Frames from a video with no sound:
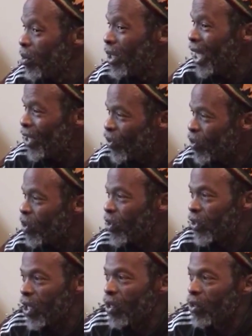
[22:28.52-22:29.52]
natural
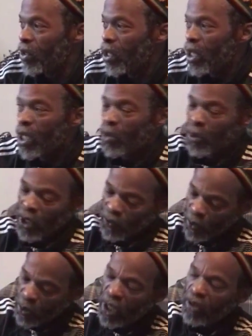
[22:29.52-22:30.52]
sound. But if
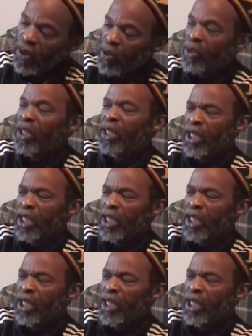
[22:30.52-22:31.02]
you play around with the